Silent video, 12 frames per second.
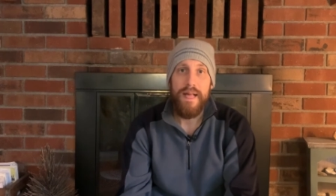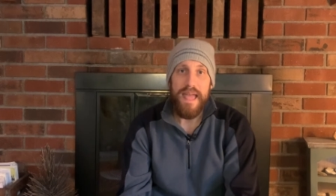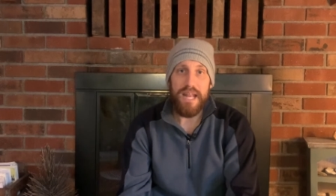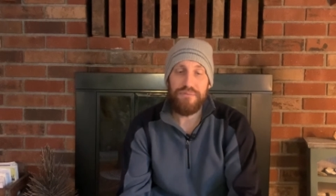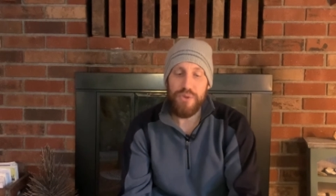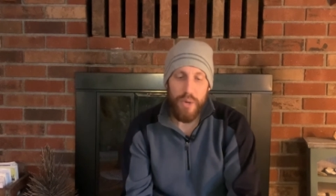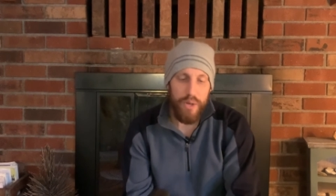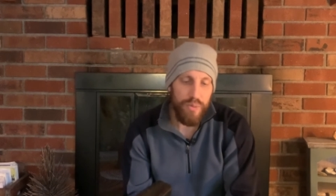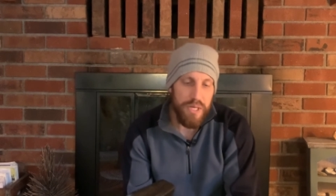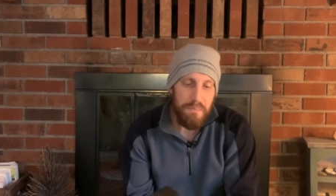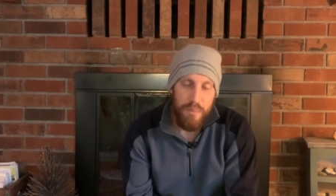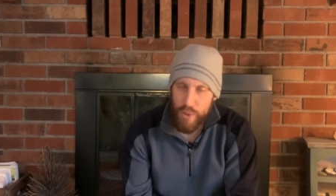And if you want to
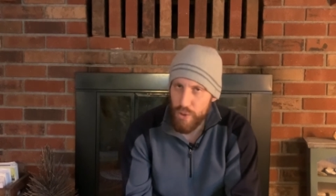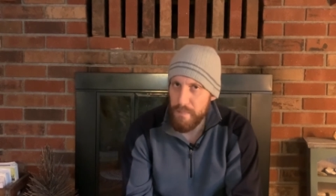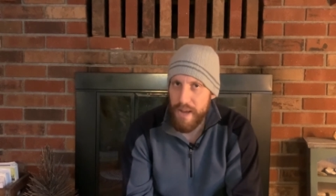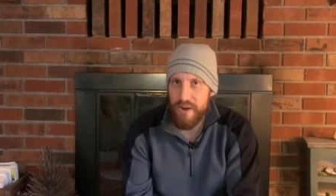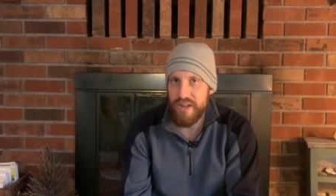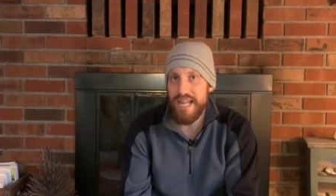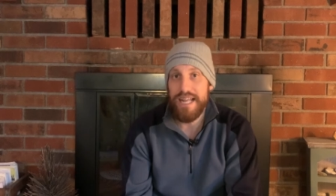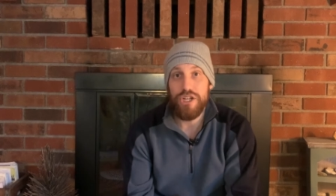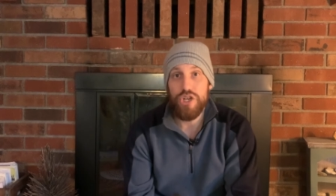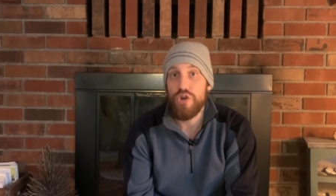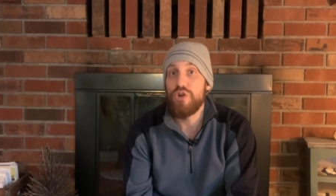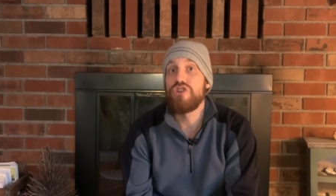read more about it, I
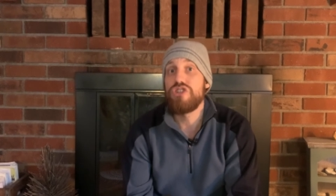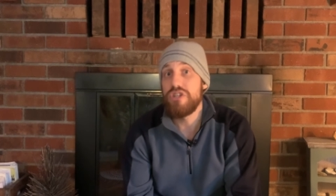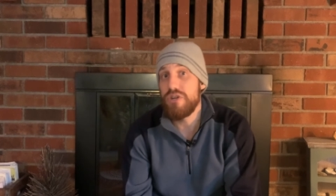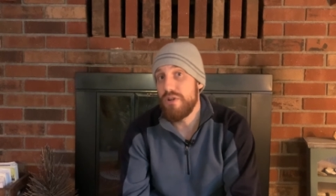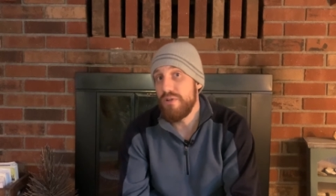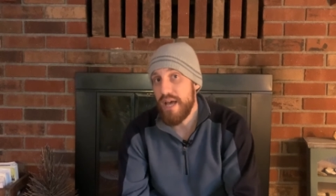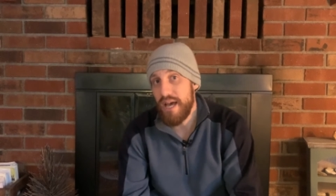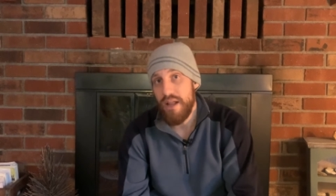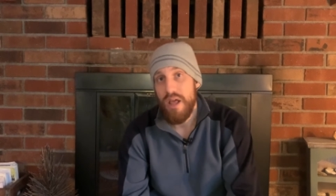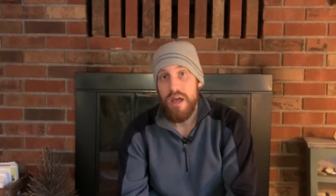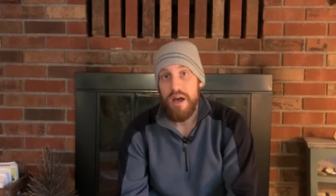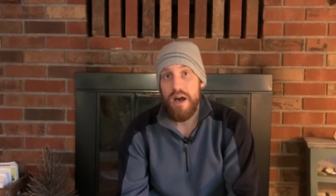encourage you to do that.
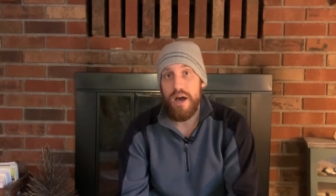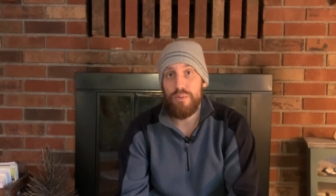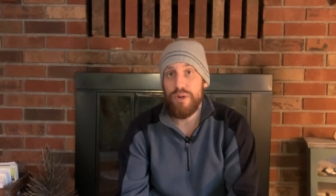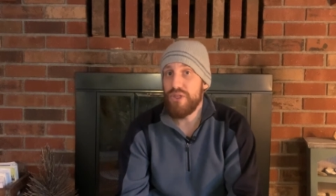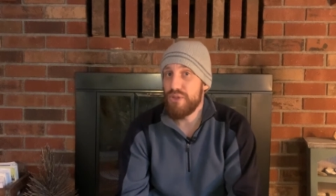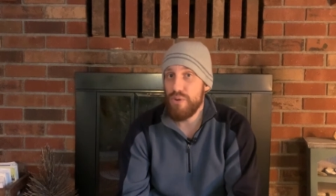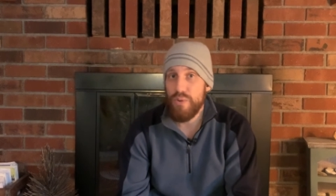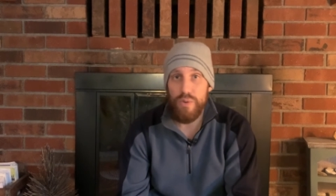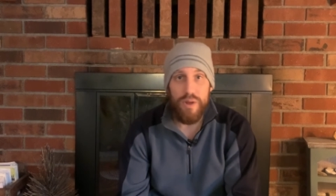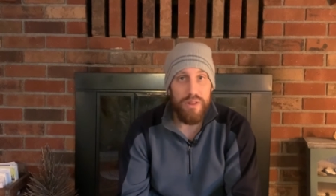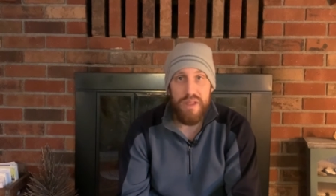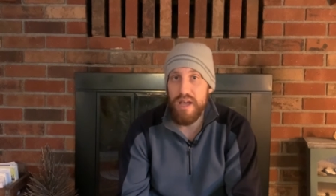Uh, read
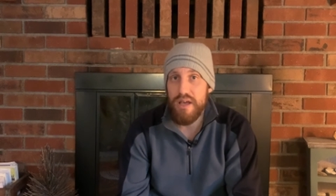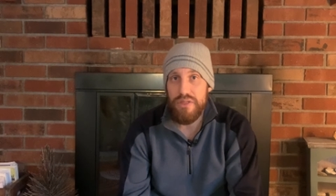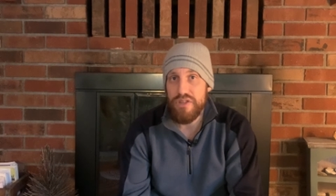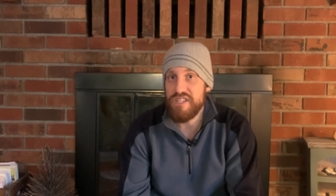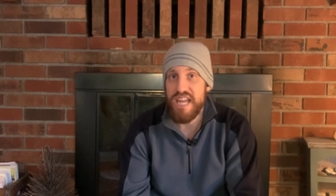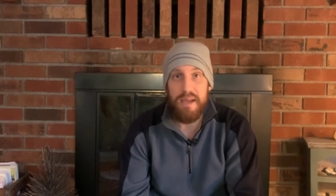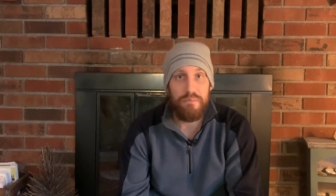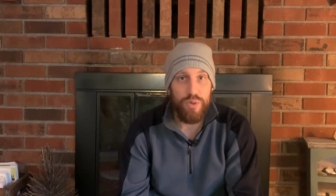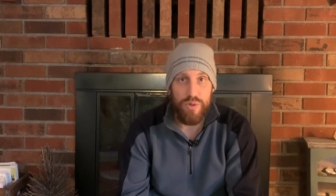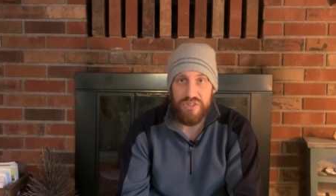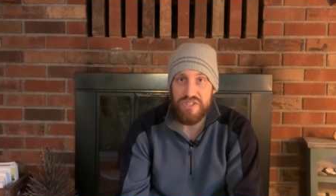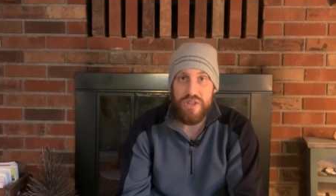through the, the
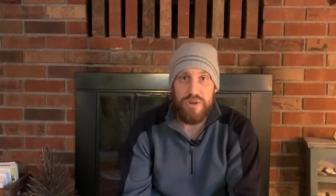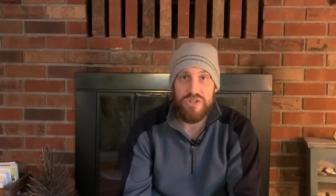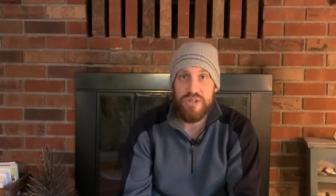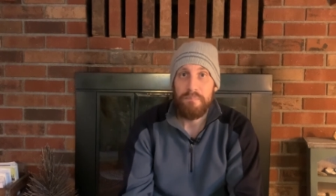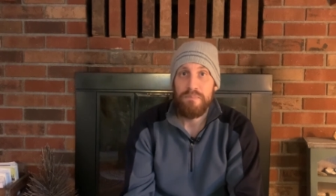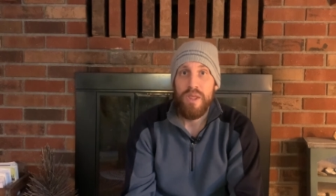Samuels. There's